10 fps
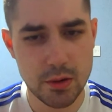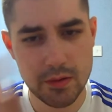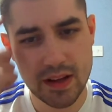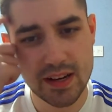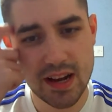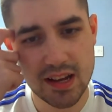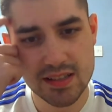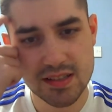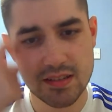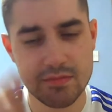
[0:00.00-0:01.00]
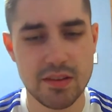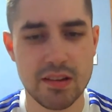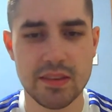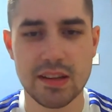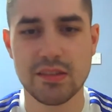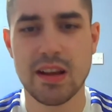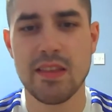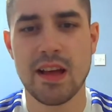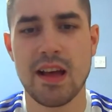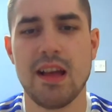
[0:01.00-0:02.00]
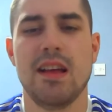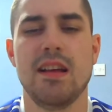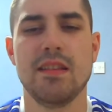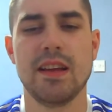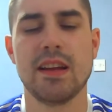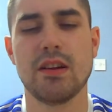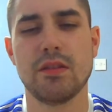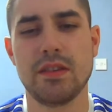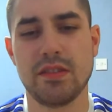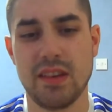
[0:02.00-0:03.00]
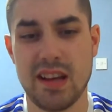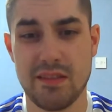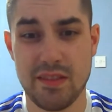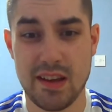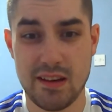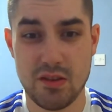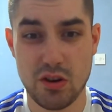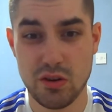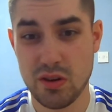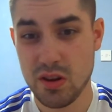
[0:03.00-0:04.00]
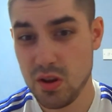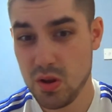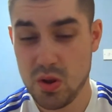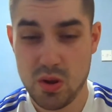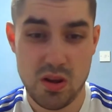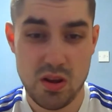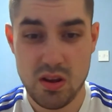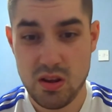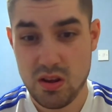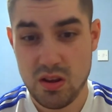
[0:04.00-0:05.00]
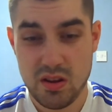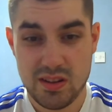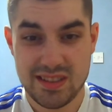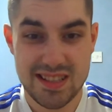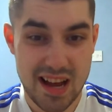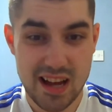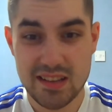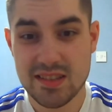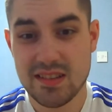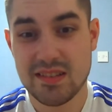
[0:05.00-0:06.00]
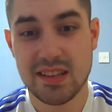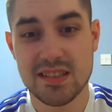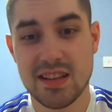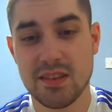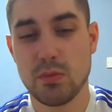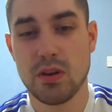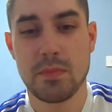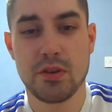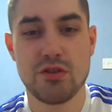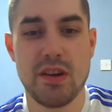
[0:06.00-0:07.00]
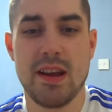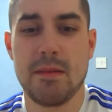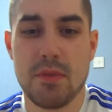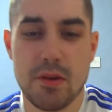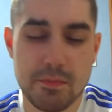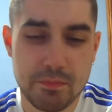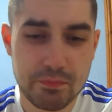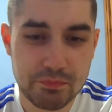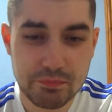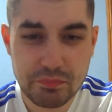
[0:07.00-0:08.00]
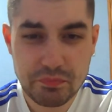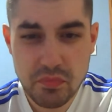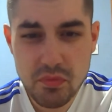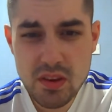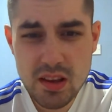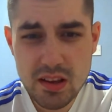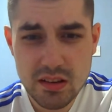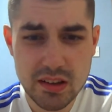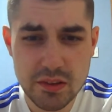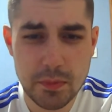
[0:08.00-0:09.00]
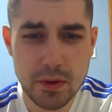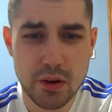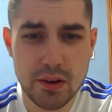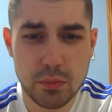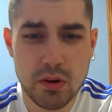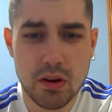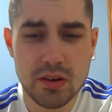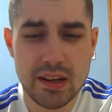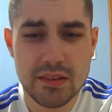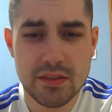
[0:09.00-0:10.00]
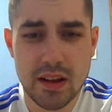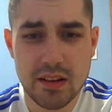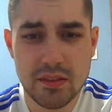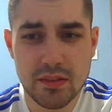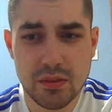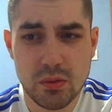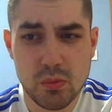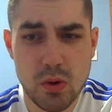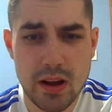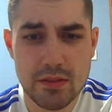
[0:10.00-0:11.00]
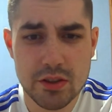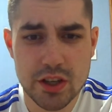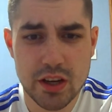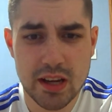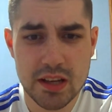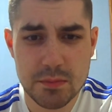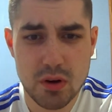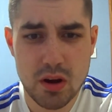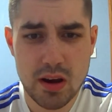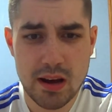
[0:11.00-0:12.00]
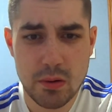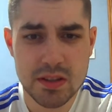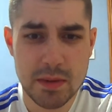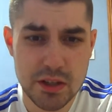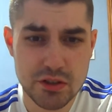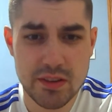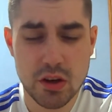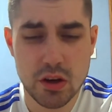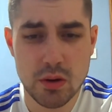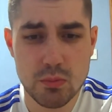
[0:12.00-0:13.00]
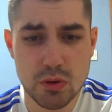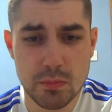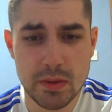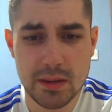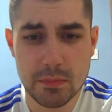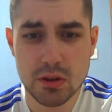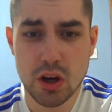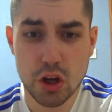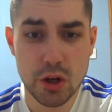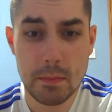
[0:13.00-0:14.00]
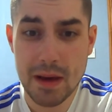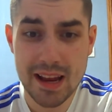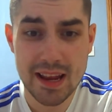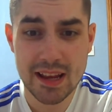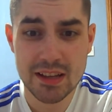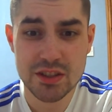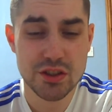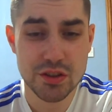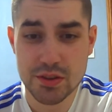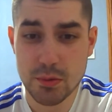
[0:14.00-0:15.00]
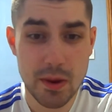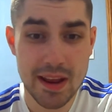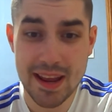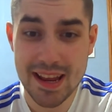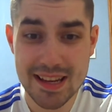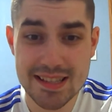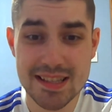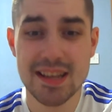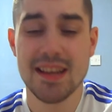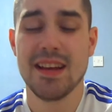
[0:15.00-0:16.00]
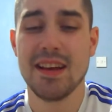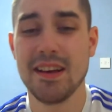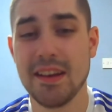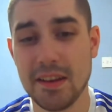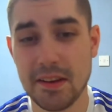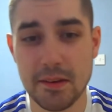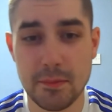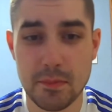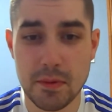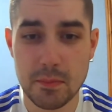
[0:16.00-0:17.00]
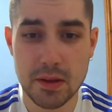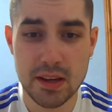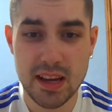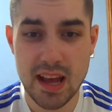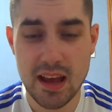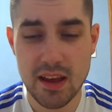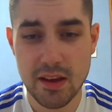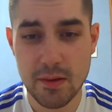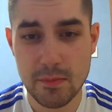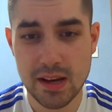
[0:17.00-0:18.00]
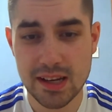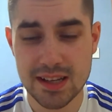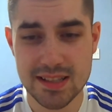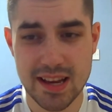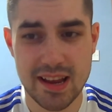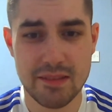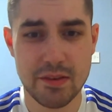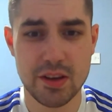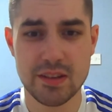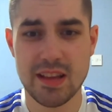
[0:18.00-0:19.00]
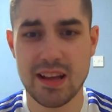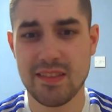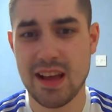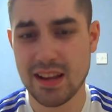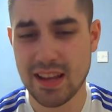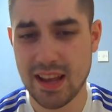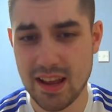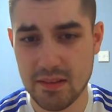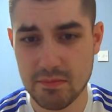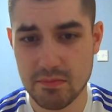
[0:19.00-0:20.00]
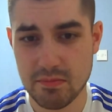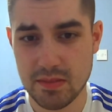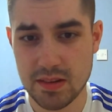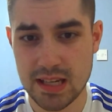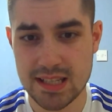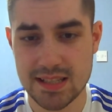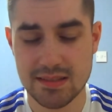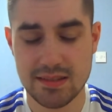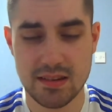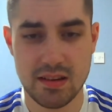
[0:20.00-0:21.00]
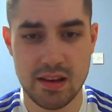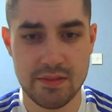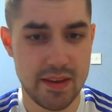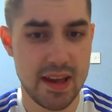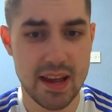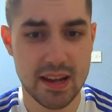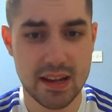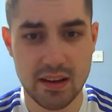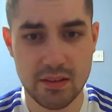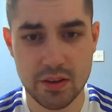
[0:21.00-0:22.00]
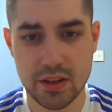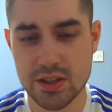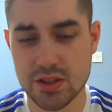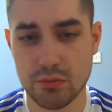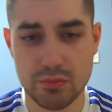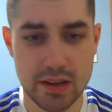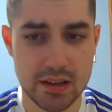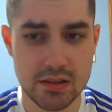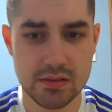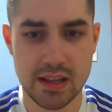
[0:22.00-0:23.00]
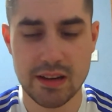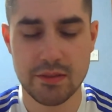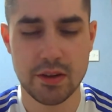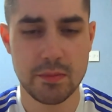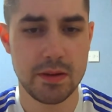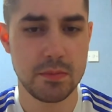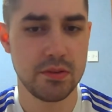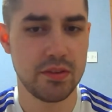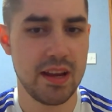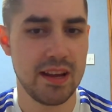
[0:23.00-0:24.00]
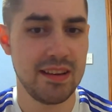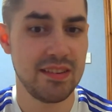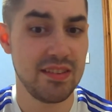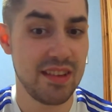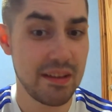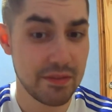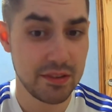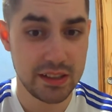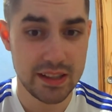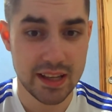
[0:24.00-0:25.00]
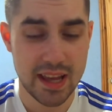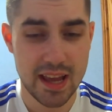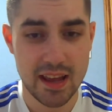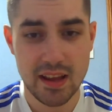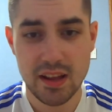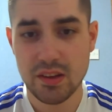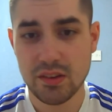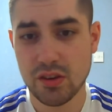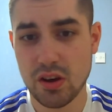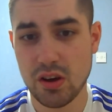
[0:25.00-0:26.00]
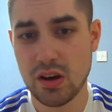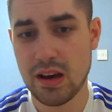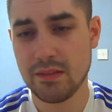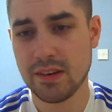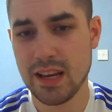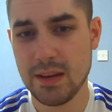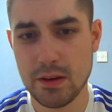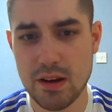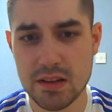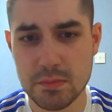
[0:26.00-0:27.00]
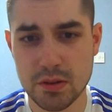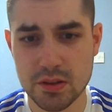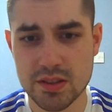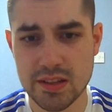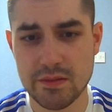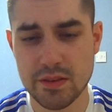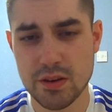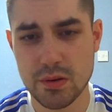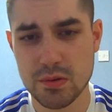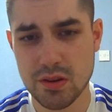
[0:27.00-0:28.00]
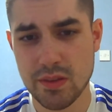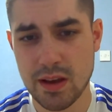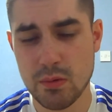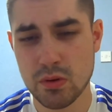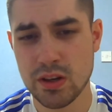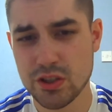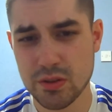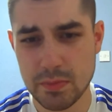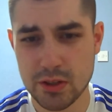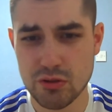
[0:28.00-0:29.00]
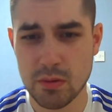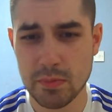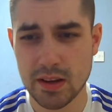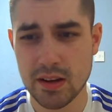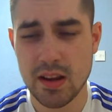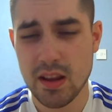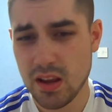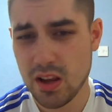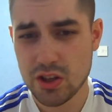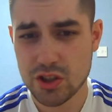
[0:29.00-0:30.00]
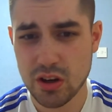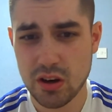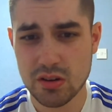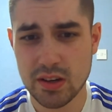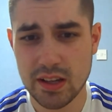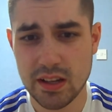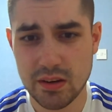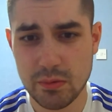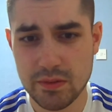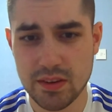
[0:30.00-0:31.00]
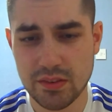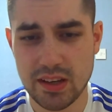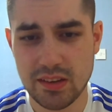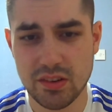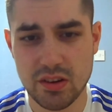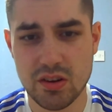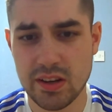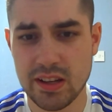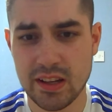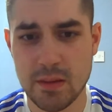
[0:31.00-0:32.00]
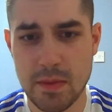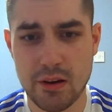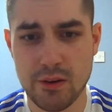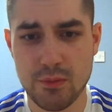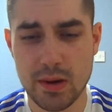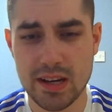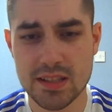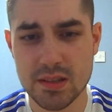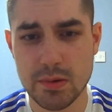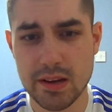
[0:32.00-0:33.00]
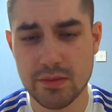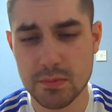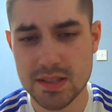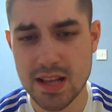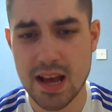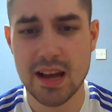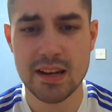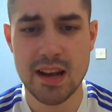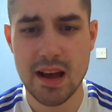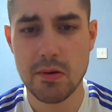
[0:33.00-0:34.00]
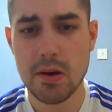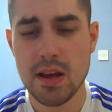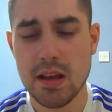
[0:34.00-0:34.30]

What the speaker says: Adidas and things like that, they can obviously have their own designs and things that they want to portray, but let's be honest, we're all Leeds fans. Whatever shirt gets brought out, especially the home one, people are going to buy it. It's just the way it is. But yeah, like I say, I've heard that kit is a fake. I've heard it's not real. Then I've heard people say this is definitely the kit. So I'd keep your eyes posted for news on that one. It should be dropping shortly, with the season only a matter of weeks away from starting now.